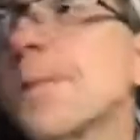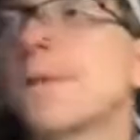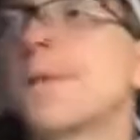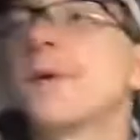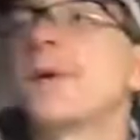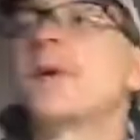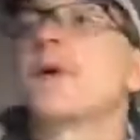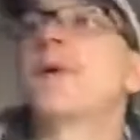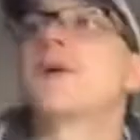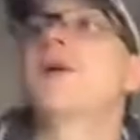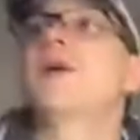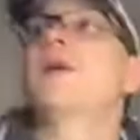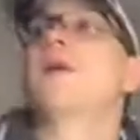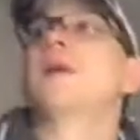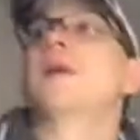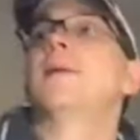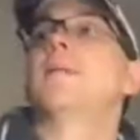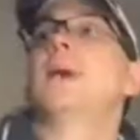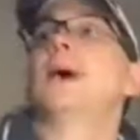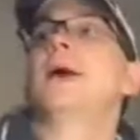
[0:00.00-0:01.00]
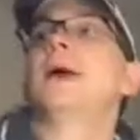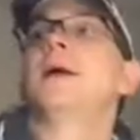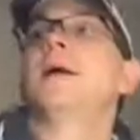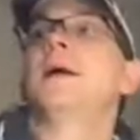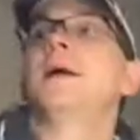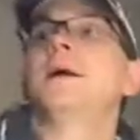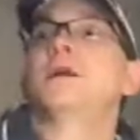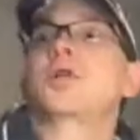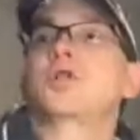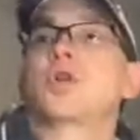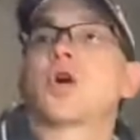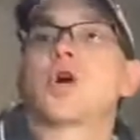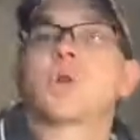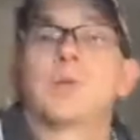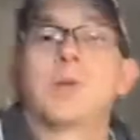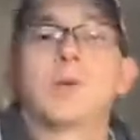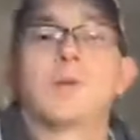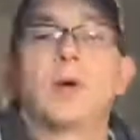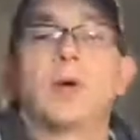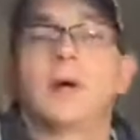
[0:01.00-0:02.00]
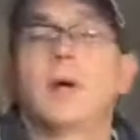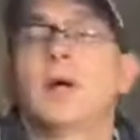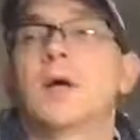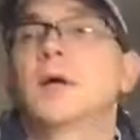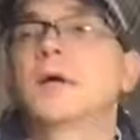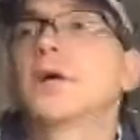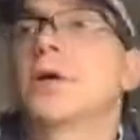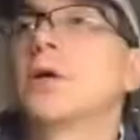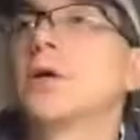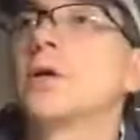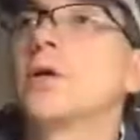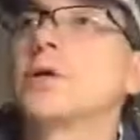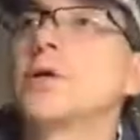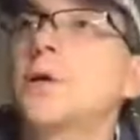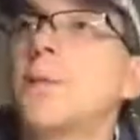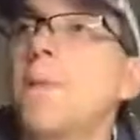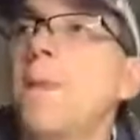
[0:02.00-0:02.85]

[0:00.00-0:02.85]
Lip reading: well, they're neater than my Sharpie written on cards.